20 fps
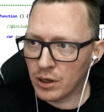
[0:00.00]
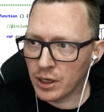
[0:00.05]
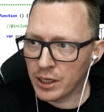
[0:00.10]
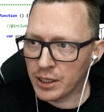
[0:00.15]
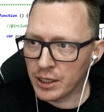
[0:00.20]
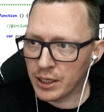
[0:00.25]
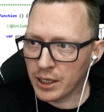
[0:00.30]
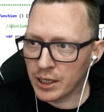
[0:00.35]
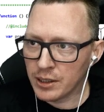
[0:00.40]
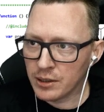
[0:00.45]
a
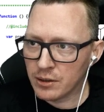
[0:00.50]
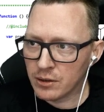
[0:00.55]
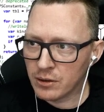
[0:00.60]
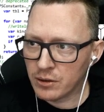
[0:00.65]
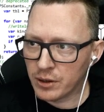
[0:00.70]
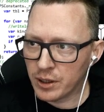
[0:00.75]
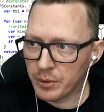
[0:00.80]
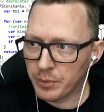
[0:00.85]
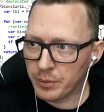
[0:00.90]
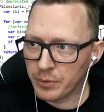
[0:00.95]
nice
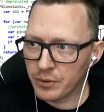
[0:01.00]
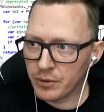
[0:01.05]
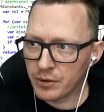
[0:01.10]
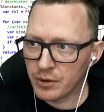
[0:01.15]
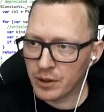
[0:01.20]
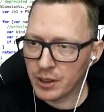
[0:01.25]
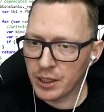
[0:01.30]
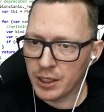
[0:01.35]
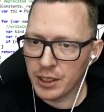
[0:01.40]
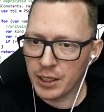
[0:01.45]
script
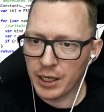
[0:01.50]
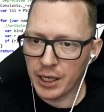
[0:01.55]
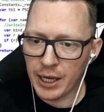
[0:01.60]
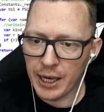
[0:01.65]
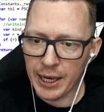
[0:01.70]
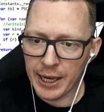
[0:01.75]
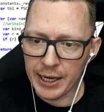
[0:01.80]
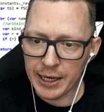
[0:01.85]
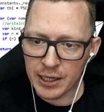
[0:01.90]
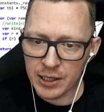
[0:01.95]
in
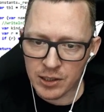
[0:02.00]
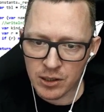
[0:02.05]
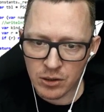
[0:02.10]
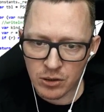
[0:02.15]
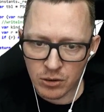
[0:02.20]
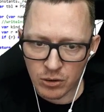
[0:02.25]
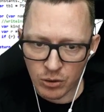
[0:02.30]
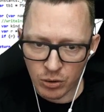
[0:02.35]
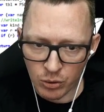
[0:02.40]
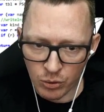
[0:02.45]

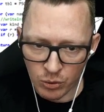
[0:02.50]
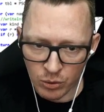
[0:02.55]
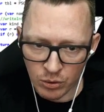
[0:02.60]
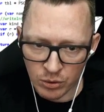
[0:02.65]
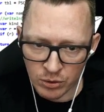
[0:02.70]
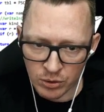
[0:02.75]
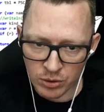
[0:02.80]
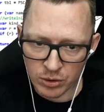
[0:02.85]
XTools.